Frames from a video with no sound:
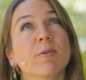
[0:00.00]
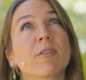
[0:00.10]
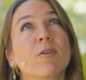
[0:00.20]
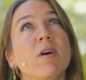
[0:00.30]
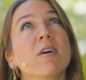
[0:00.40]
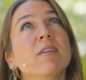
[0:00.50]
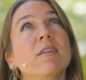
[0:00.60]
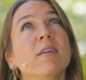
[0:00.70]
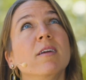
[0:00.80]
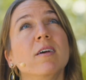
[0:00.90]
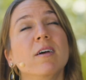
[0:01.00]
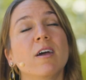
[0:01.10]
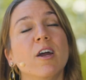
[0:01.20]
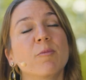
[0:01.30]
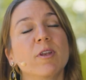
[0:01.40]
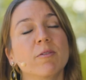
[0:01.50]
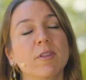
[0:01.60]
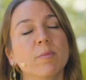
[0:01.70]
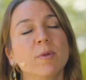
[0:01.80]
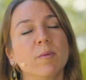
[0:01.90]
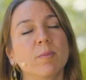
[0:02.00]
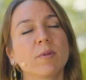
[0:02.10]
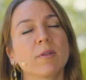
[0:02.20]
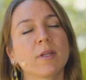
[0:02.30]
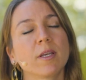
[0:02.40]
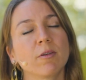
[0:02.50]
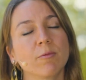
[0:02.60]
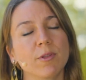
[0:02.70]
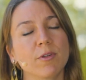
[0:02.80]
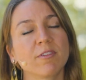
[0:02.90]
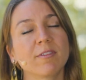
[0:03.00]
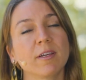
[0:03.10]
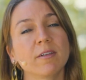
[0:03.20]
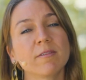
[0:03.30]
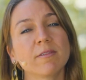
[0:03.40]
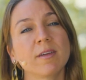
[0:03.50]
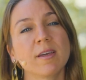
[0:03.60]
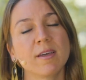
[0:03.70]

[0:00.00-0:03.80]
with God, harmony with the people and with yourself,